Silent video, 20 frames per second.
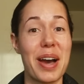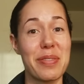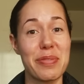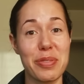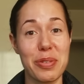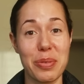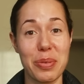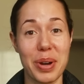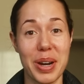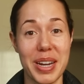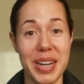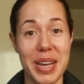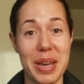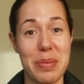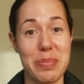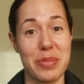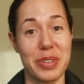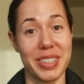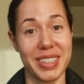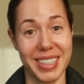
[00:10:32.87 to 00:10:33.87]
I, for one,
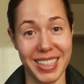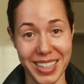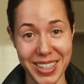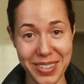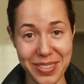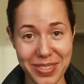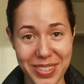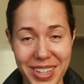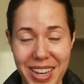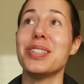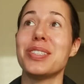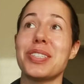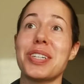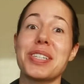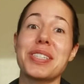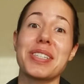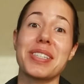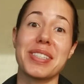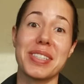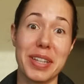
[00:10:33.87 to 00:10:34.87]
am relieved.
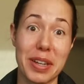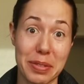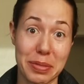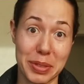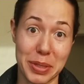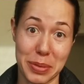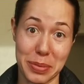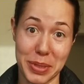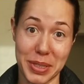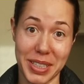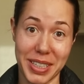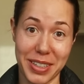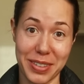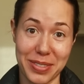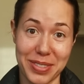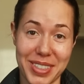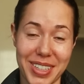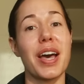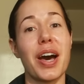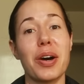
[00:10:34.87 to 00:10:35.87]
Jesse's definitely
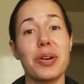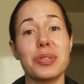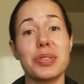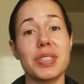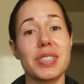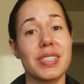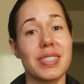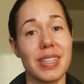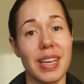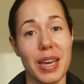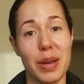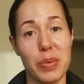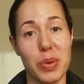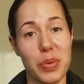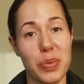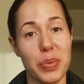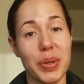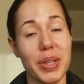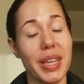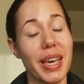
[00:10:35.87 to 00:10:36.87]
relieved. I'll just say
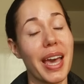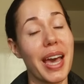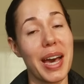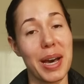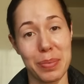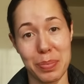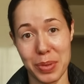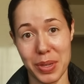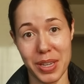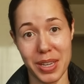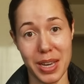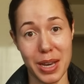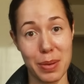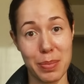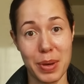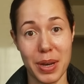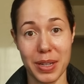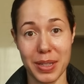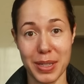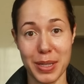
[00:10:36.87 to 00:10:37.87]
we're really happy
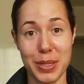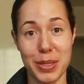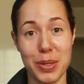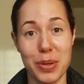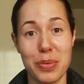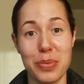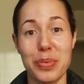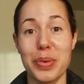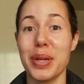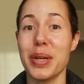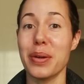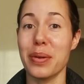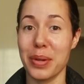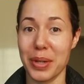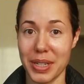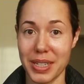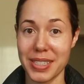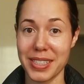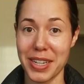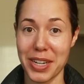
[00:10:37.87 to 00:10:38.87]
about this
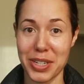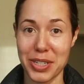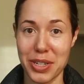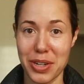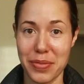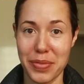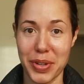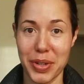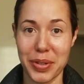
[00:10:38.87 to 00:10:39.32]
reorganization of